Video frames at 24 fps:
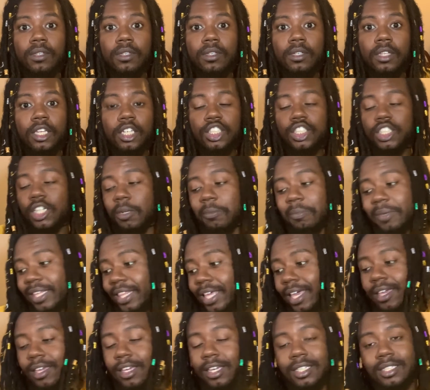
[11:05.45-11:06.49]
It shouldn't be
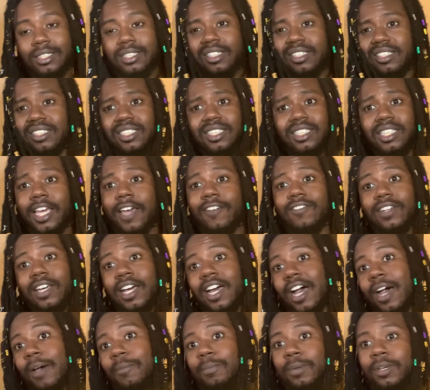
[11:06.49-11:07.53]
that easy to just have to
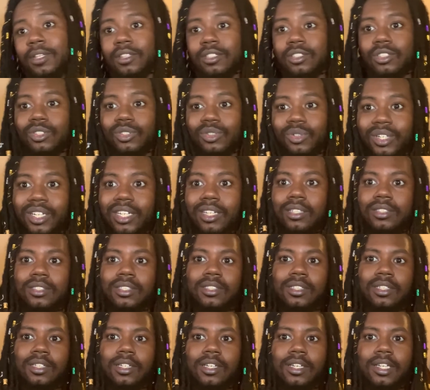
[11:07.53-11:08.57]
hop in the
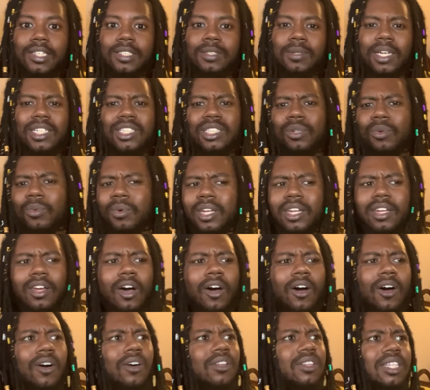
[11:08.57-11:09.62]
streets, especially when
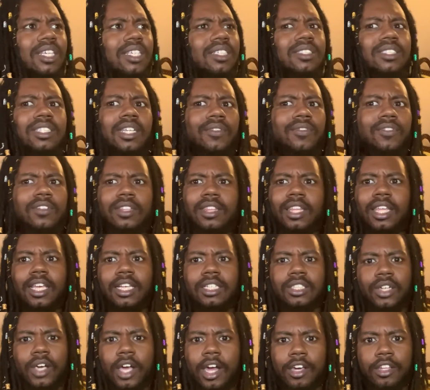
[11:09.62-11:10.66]
all these different
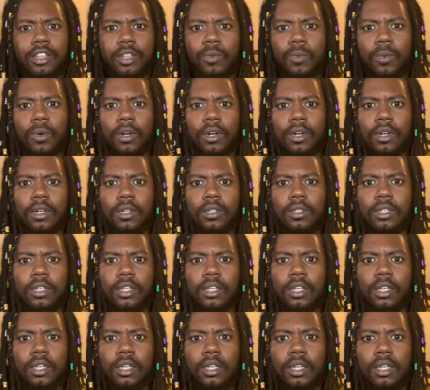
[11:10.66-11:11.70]
things are in the world.
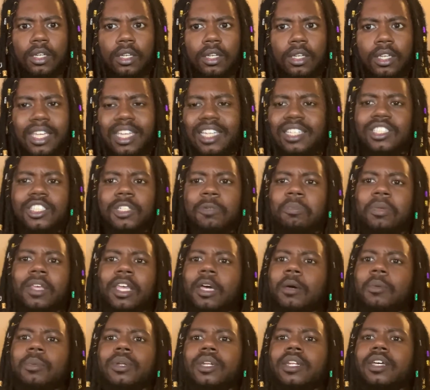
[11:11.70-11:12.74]
Kids should be
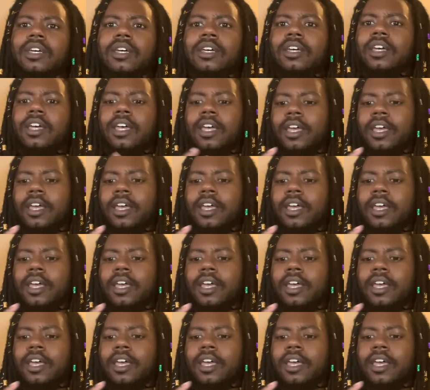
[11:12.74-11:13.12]
able to,